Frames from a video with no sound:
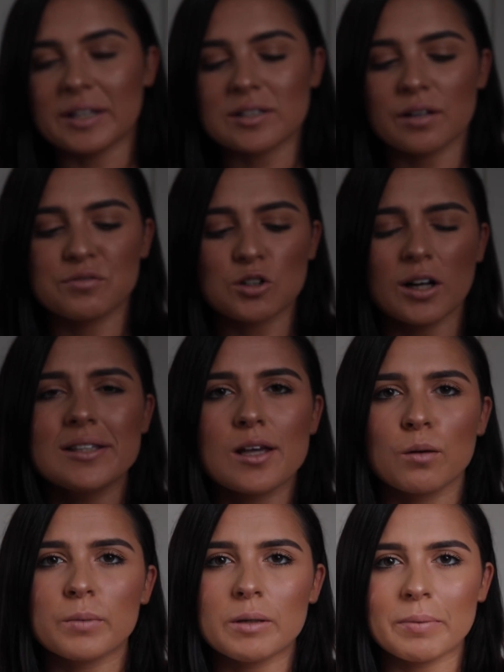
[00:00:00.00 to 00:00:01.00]
this. I've tried
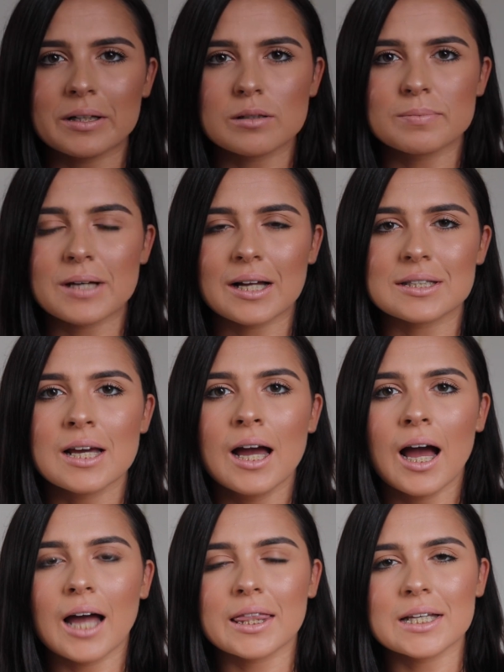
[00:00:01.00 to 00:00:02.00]
so many build up tans,
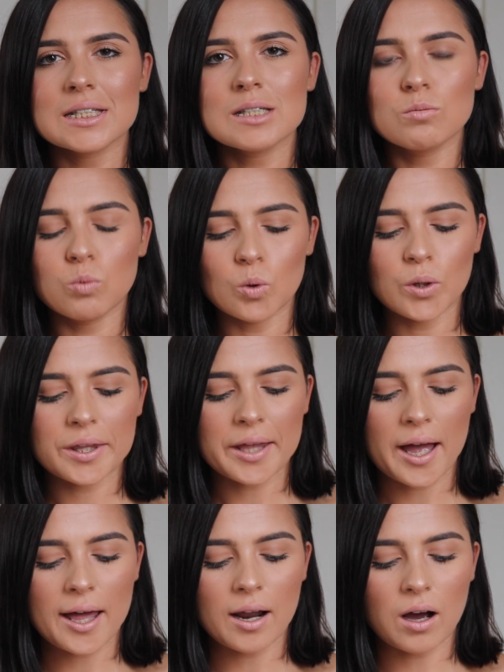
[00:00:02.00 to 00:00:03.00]
and this is one
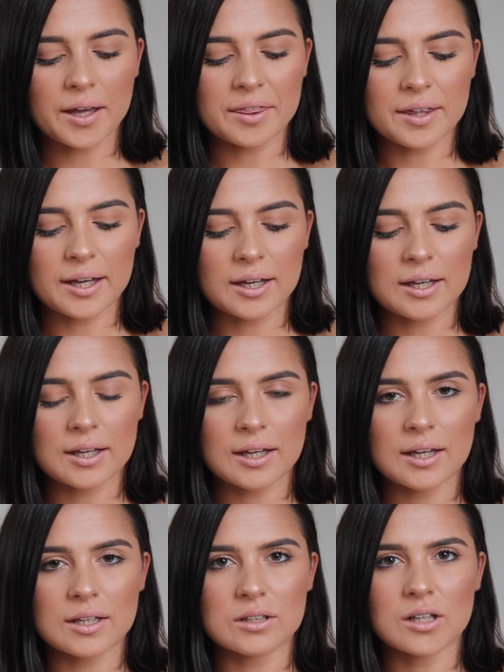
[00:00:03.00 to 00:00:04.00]
that I think
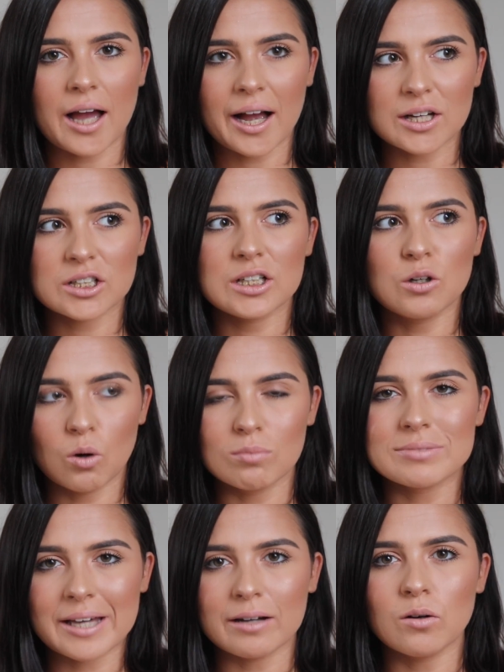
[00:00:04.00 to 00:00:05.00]
actually
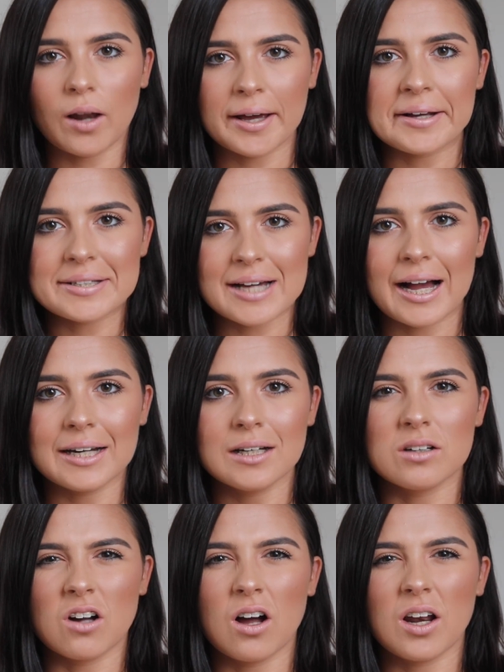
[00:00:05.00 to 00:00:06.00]
comes out like a
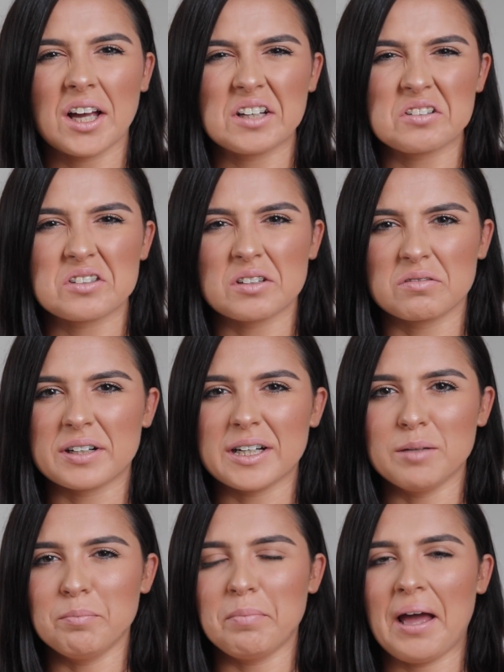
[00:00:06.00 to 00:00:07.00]
tan, not like just a
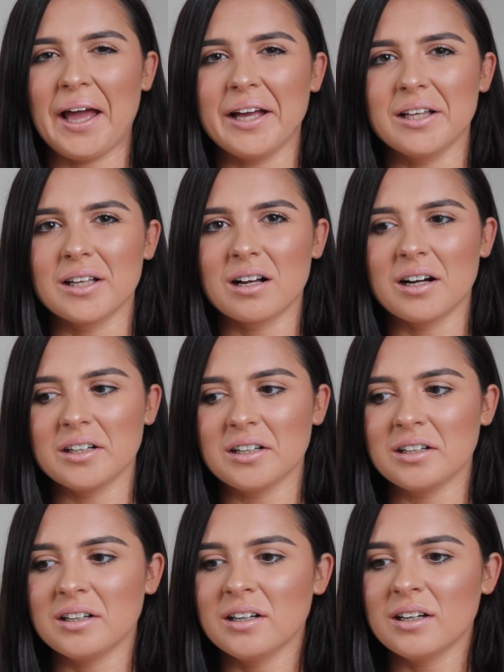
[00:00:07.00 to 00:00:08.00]
really pale kind
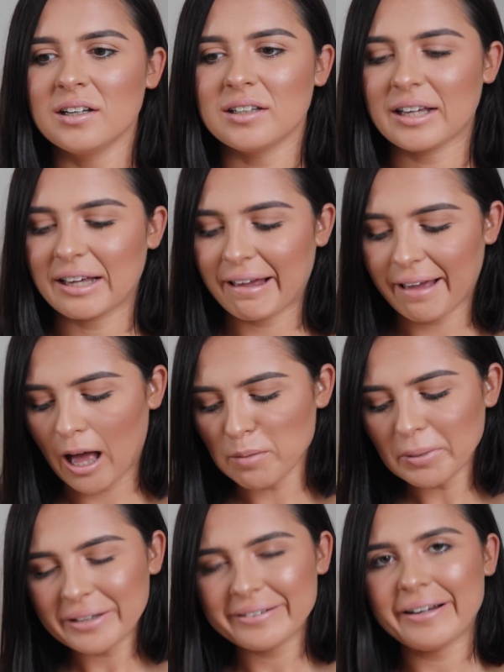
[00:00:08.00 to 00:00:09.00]
of like,
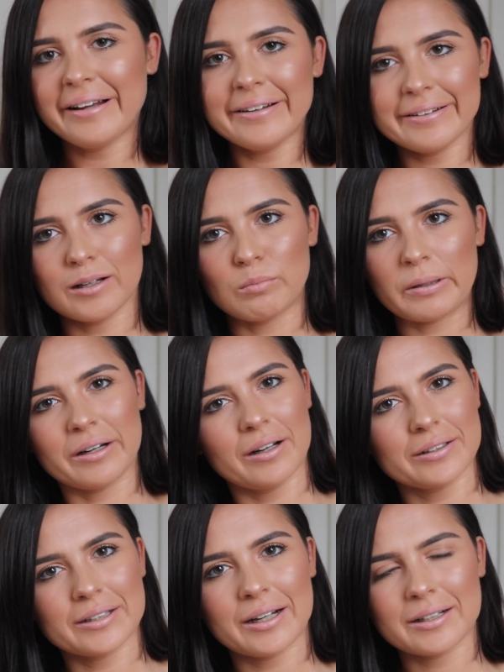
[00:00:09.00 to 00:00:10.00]
am I tanned, am I
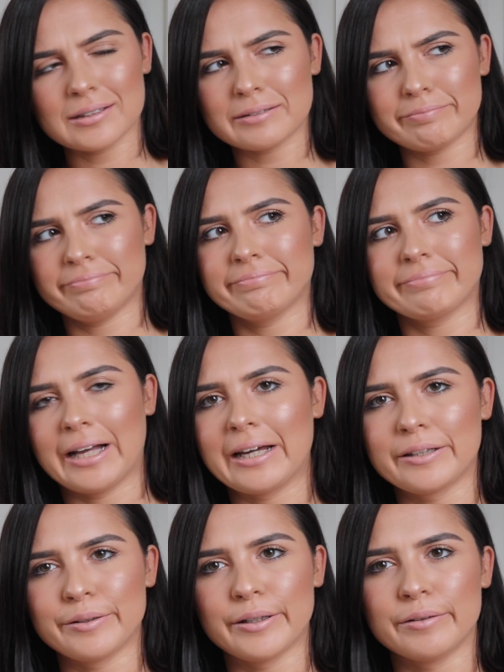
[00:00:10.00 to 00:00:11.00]
not tanned, I
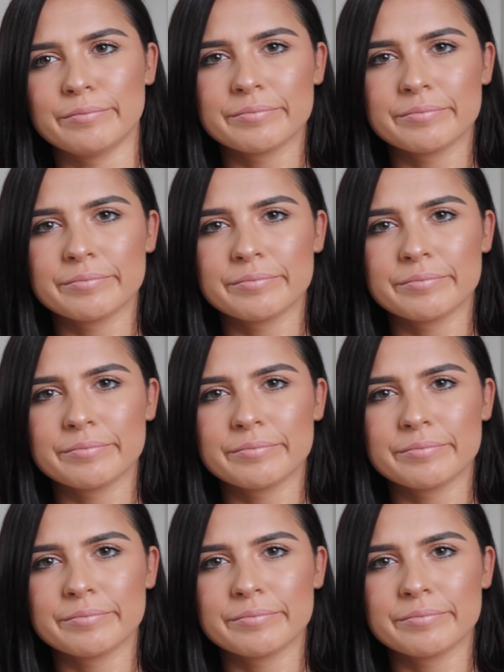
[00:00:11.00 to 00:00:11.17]
don't know.